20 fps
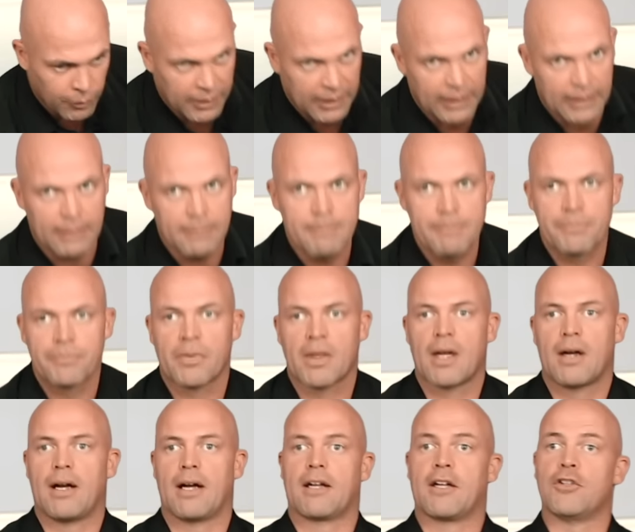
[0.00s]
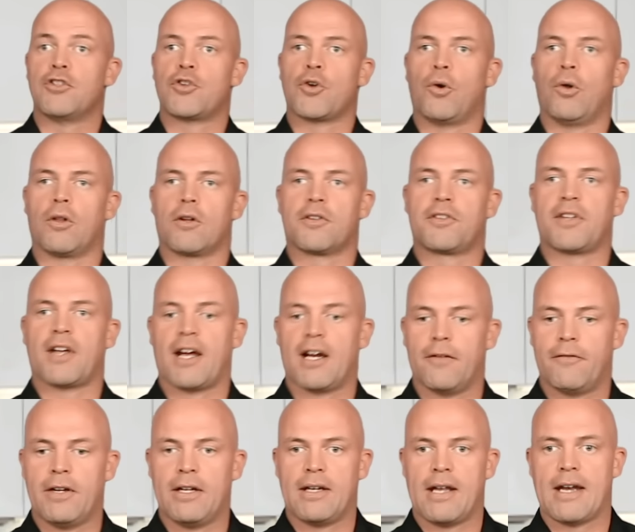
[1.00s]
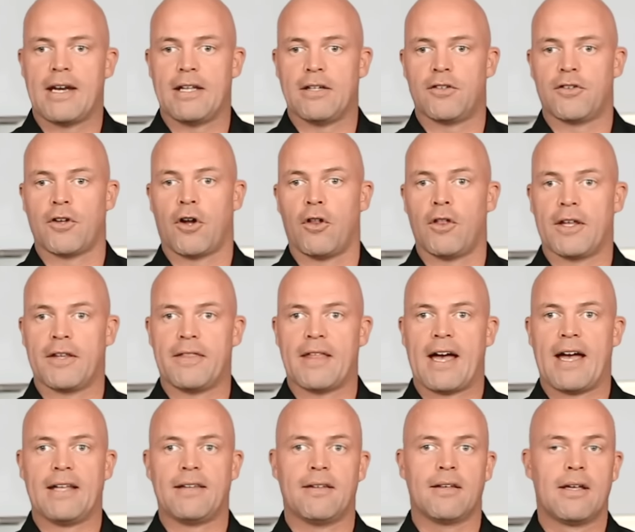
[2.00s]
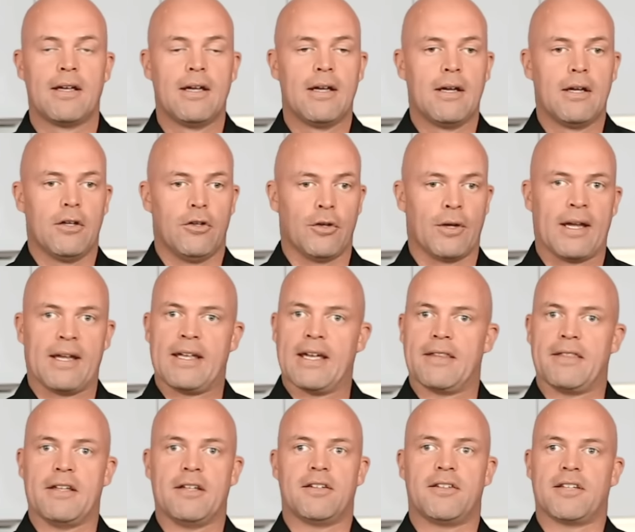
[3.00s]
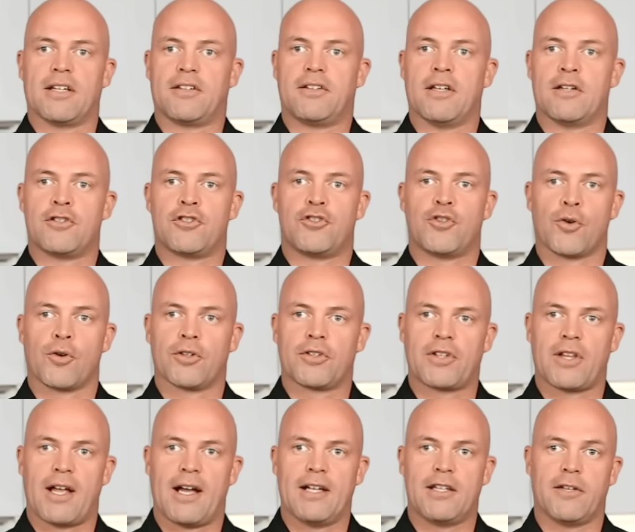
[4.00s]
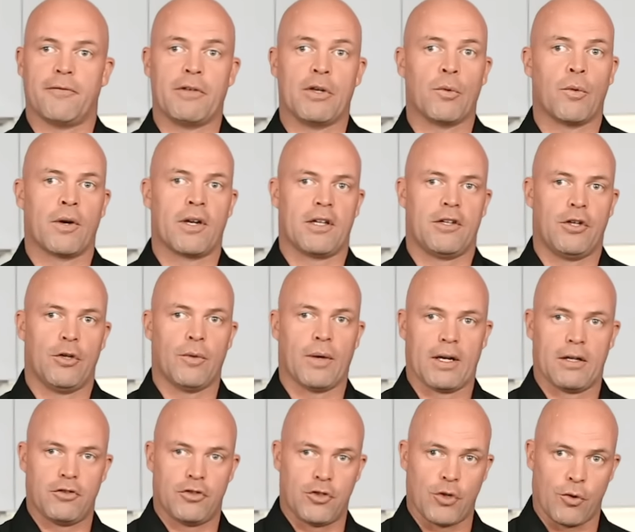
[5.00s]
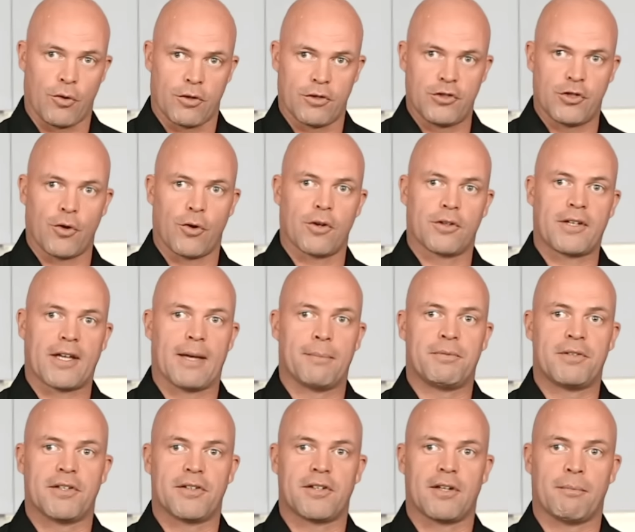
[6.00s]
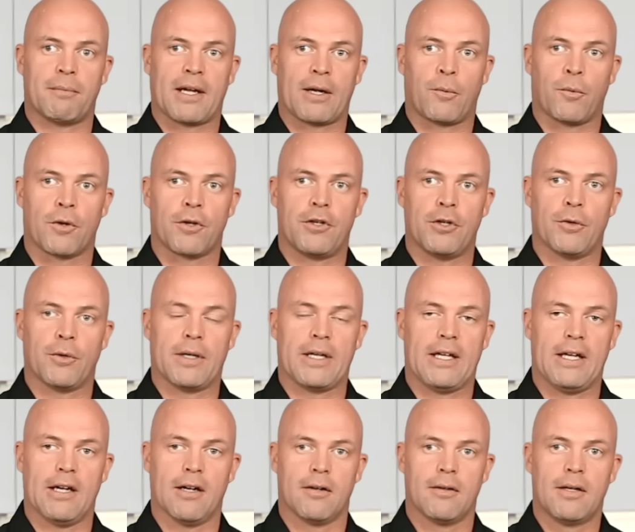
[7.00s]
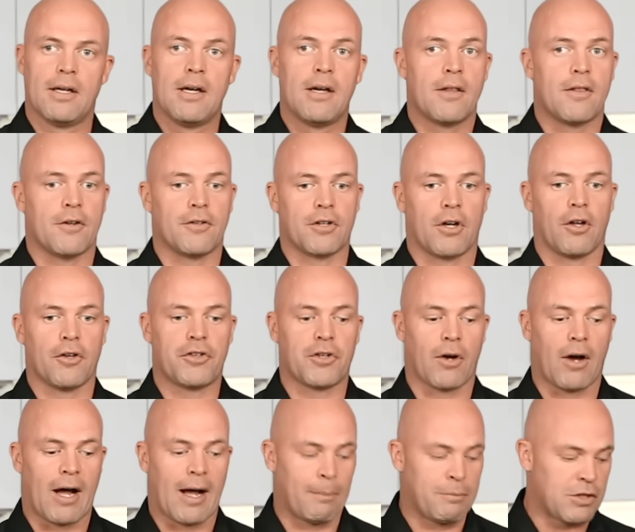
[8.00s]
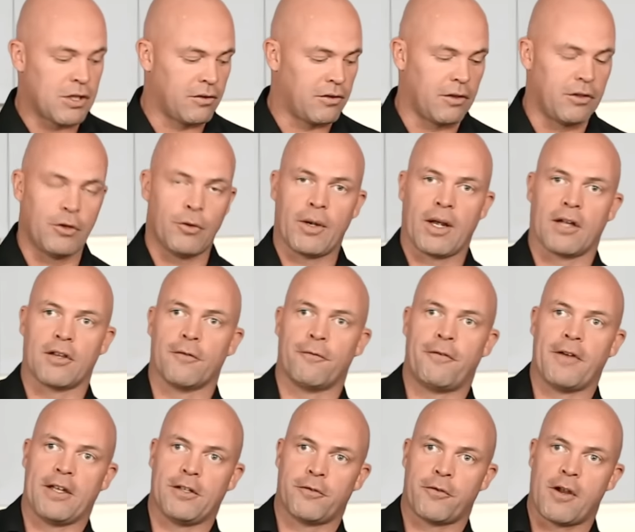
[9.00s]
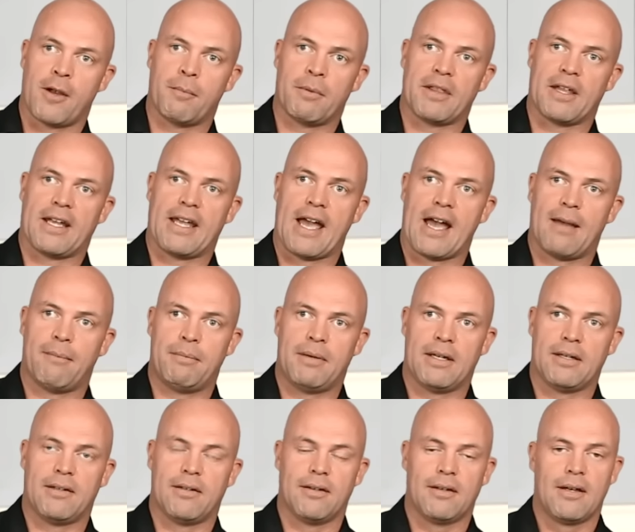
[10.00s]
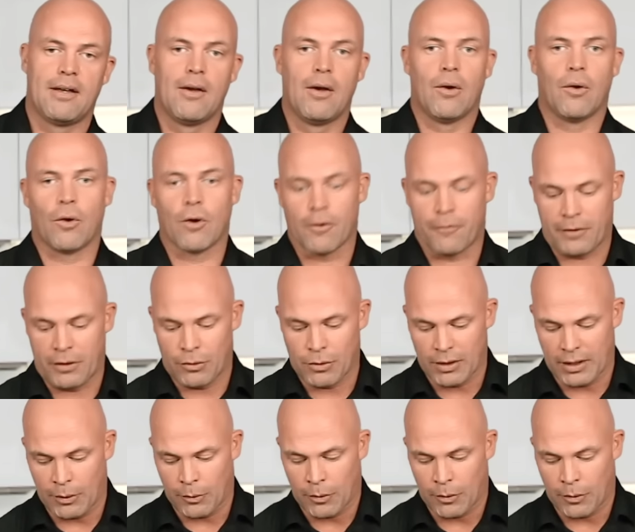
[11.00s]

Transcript: the controller side of it and installing that. You can get these 6-inch drawer slides if you want to do a drawer and drawer type system like we're doing here. There's also options of doing on the face frame of the cabinet, or if you really